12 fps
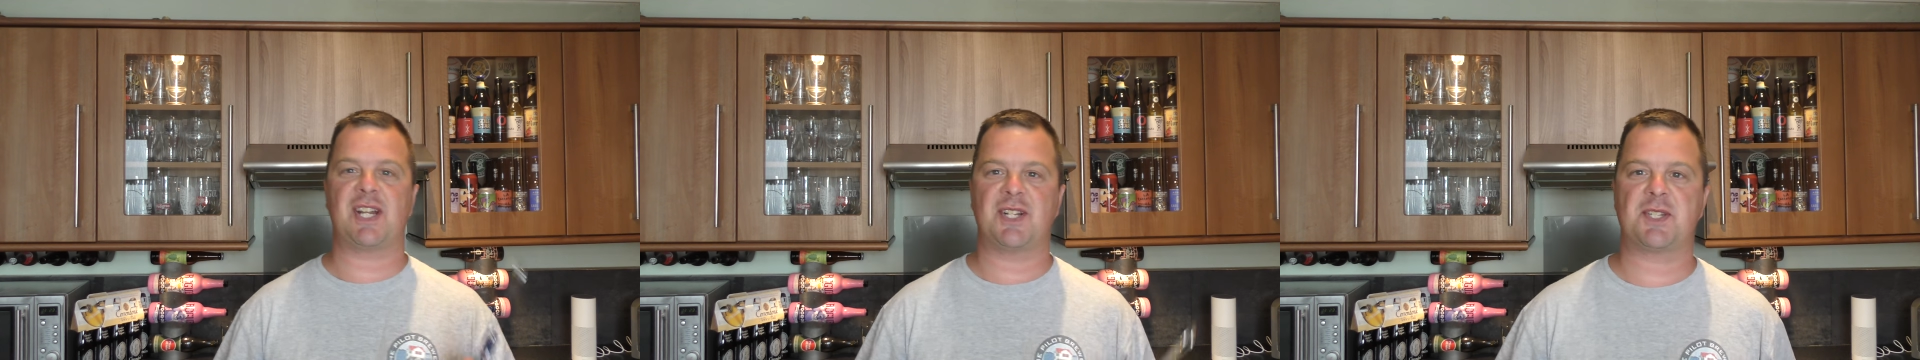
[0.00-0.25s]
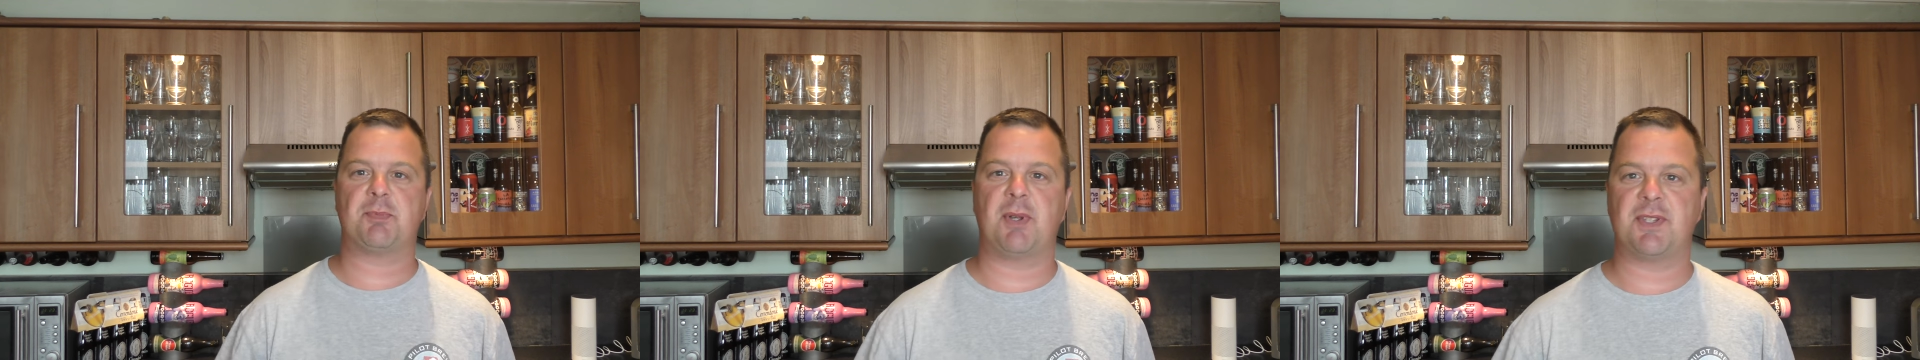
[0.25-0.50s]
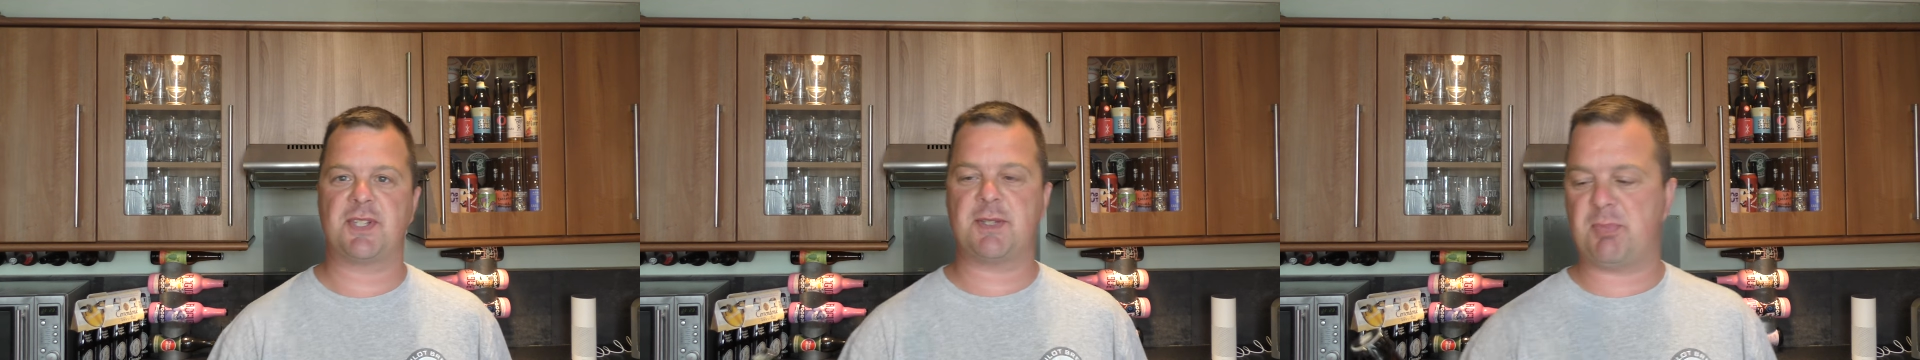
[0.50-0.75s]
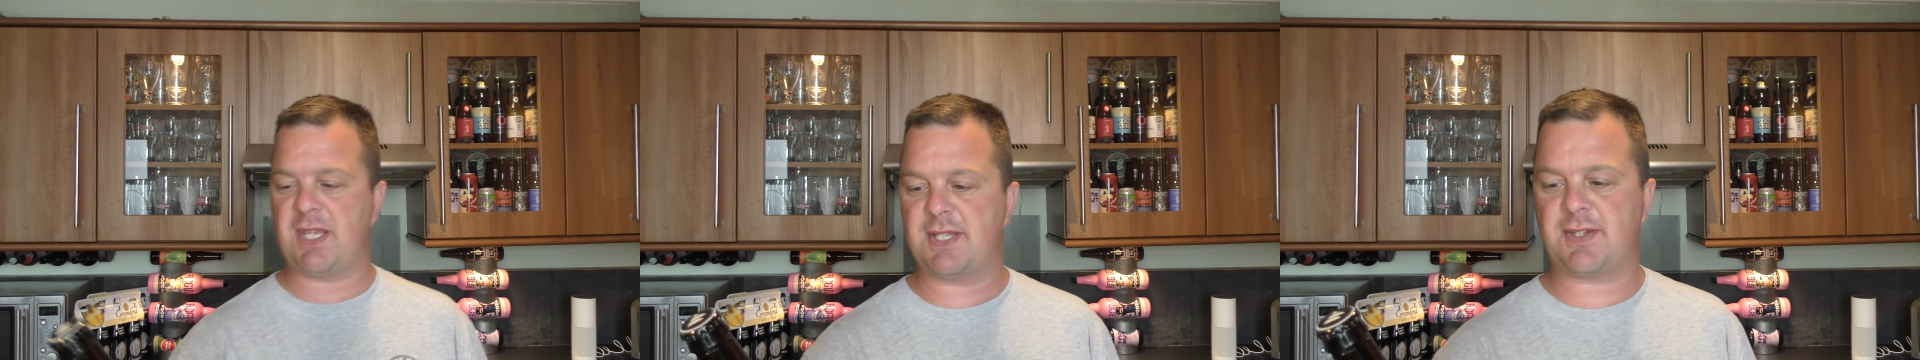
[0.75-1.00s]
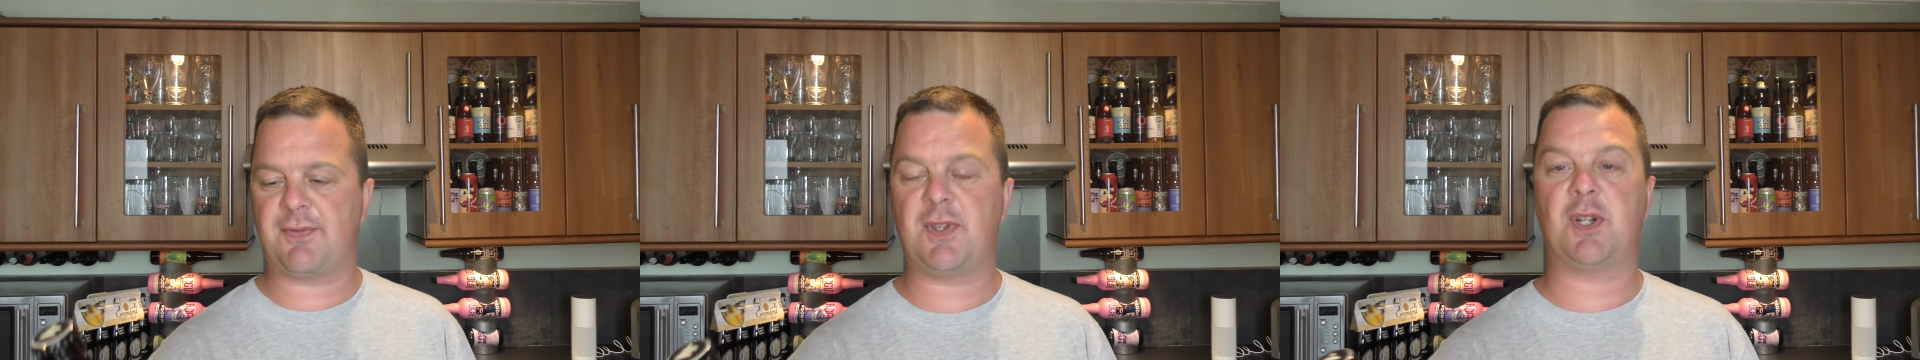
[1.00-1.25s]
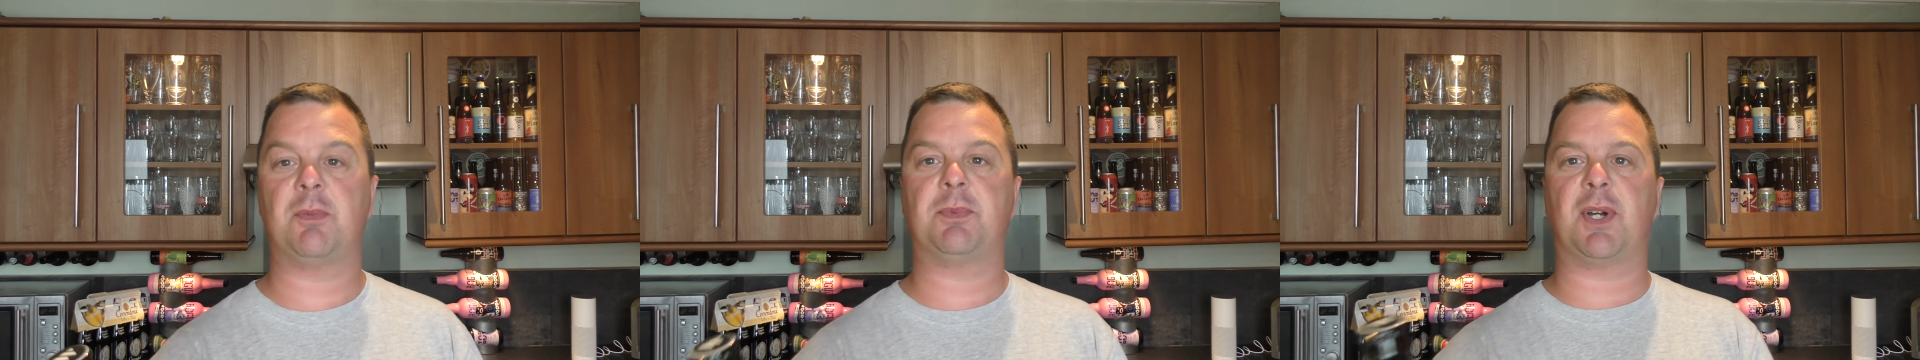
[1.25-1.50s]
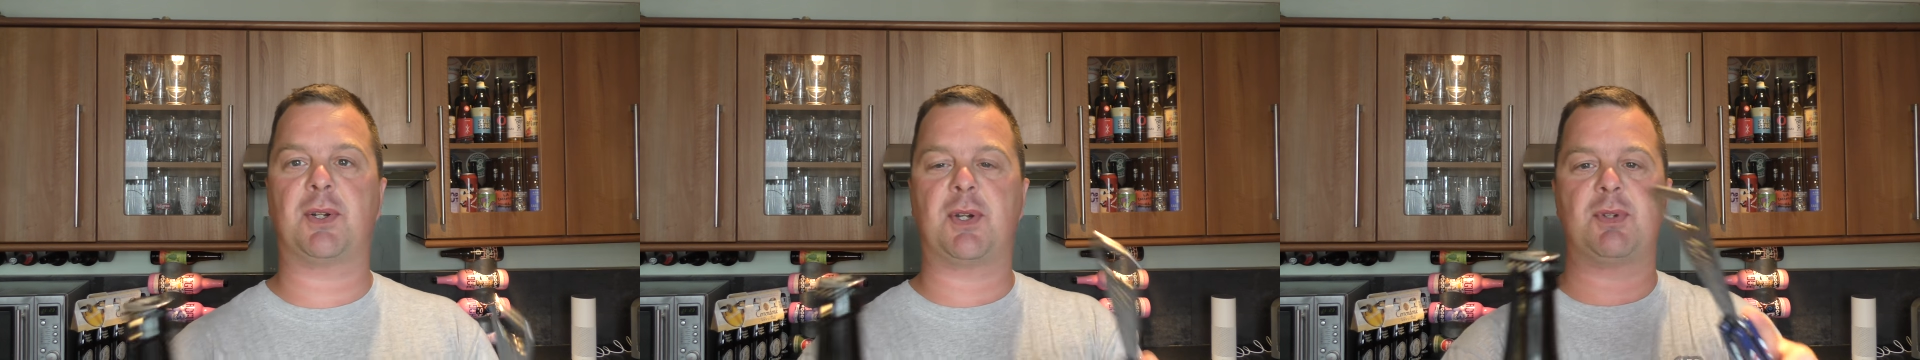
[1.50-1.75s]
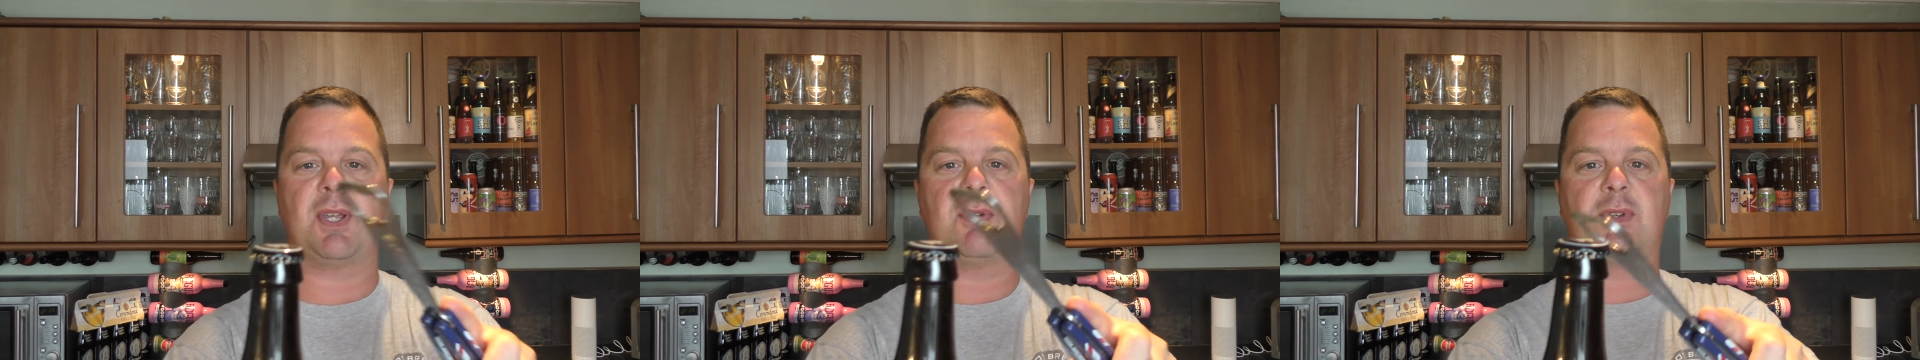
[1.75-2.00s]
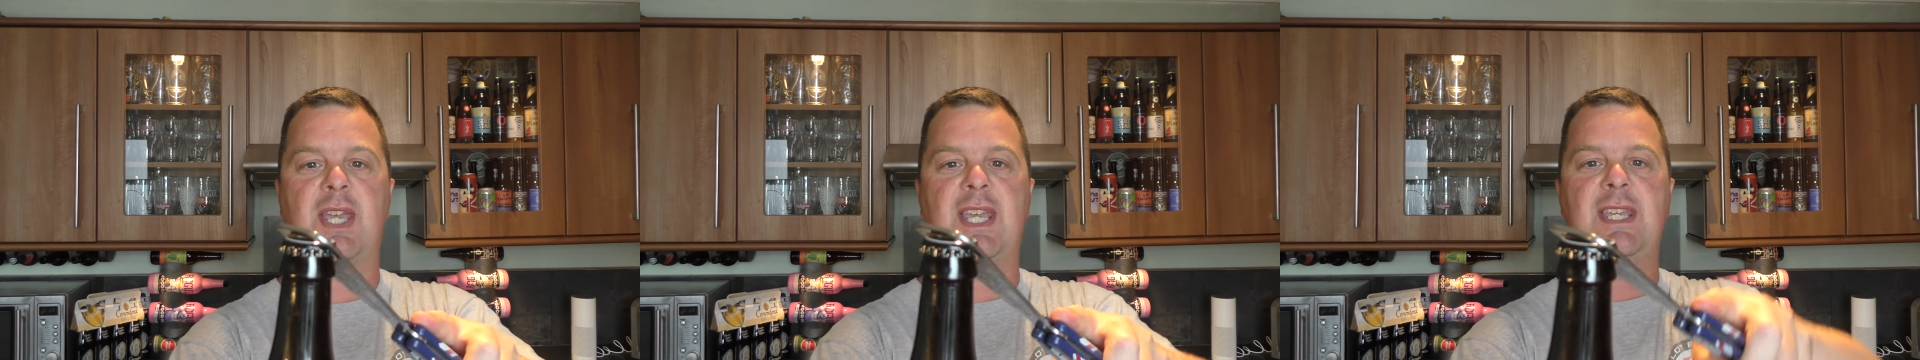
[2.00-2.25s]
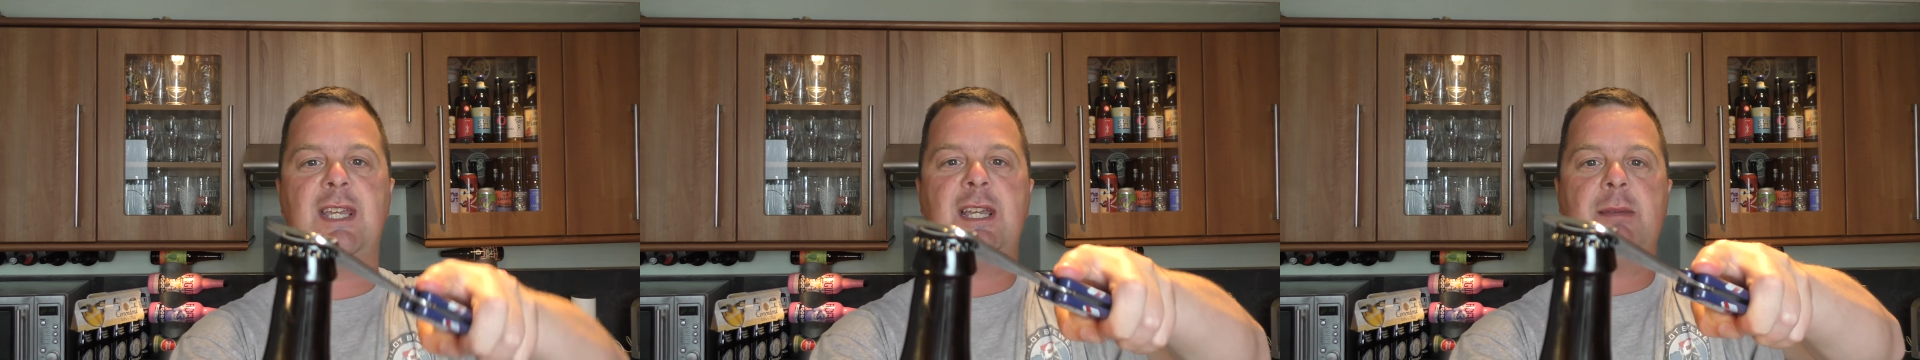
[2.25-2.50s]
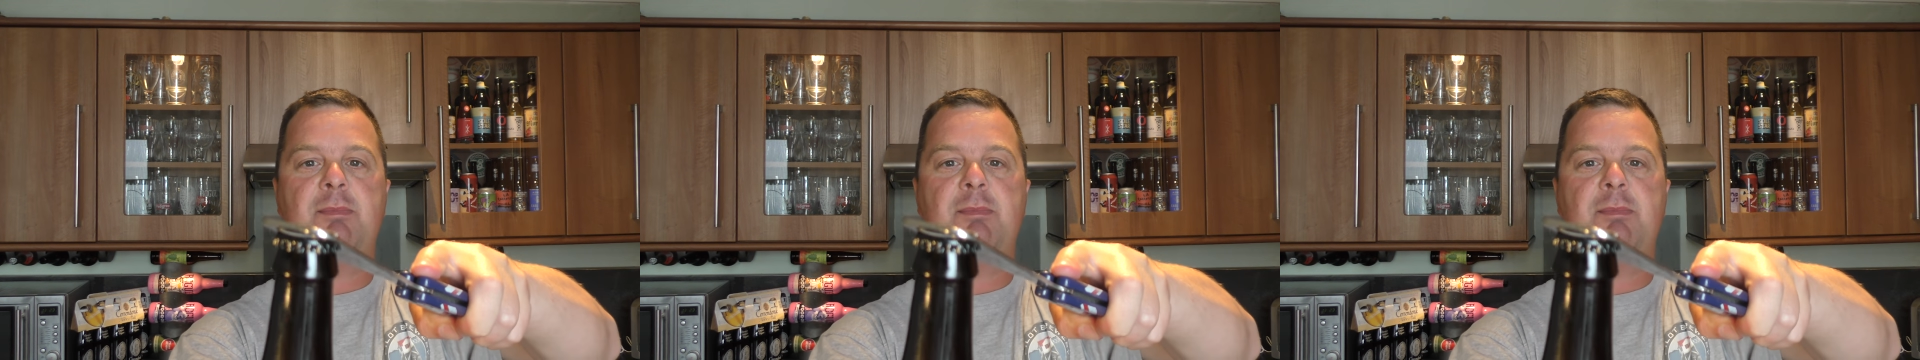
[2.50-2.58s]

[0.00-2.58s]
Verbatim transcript: channel sponsors, beers of Europe dot co dot U K.